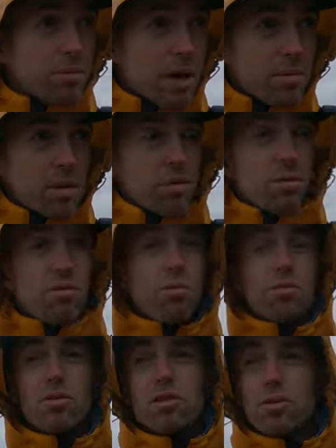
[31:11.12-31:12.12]
Obabika River
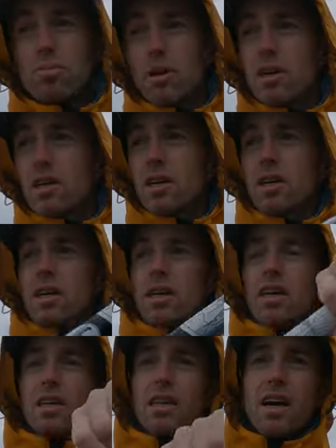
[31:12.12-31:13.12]
Provincial Park.
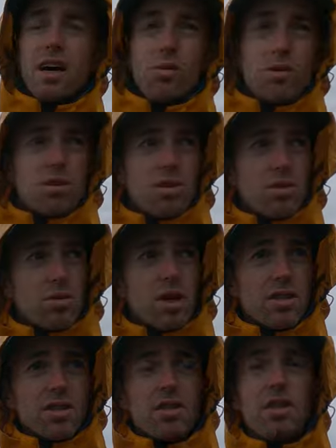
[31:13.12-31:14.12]
And now we're just
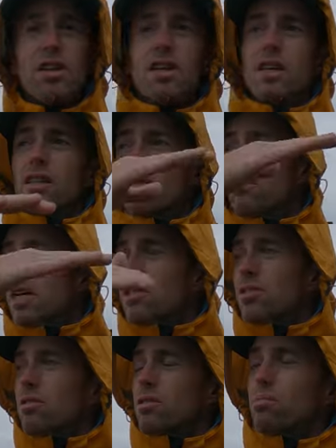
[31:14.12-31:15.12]
crossing the
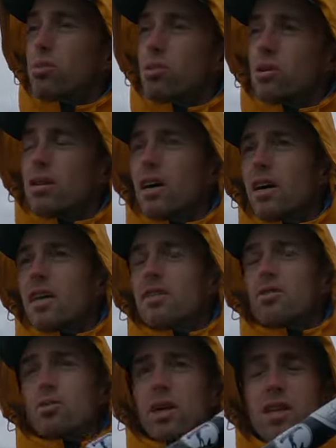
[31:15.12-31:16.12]
imaginary border line. So